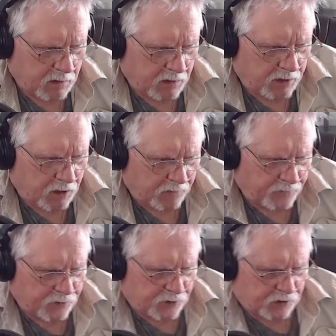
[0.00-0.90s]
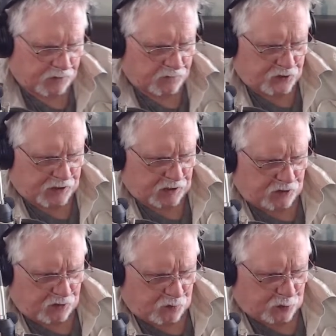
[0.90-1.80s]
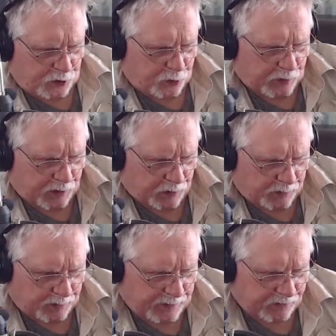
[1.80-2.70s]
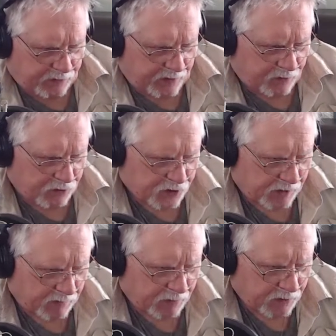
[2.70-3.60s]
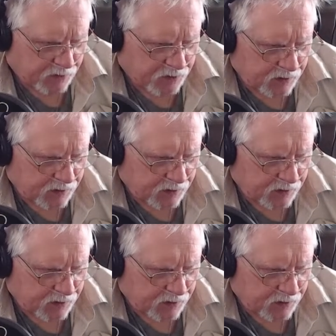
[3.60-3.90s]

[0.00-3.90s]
The office of whatever the hell his name is.